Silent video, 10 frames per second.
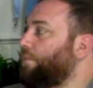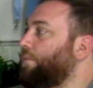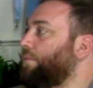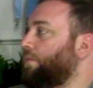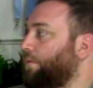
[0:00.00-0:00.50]

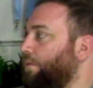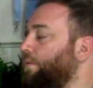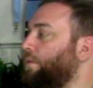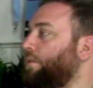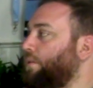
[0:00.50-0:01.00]

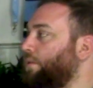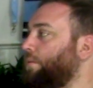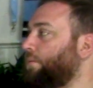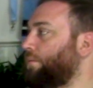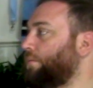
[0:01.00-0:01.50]

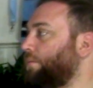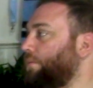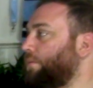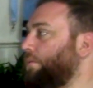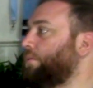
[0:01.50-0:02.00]

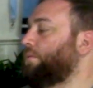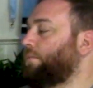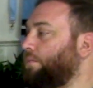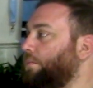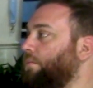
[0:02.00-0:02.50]

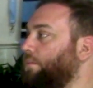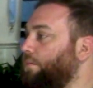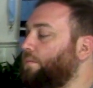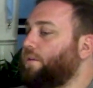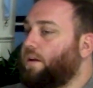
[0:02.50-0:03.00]

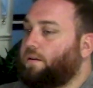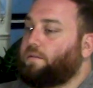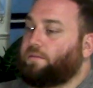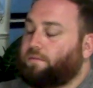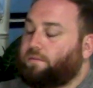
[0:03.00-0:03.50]

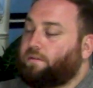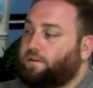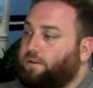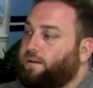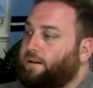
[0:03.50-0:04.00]

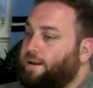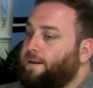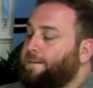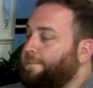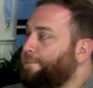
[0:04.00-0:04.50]

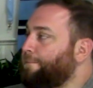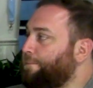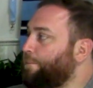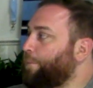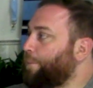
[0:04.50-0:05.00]

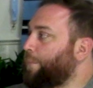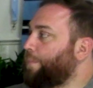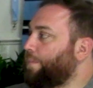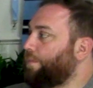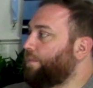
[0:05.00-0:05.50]

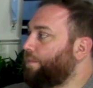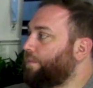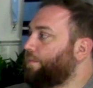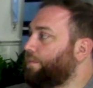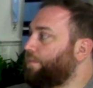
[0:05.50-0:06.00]
[no speech]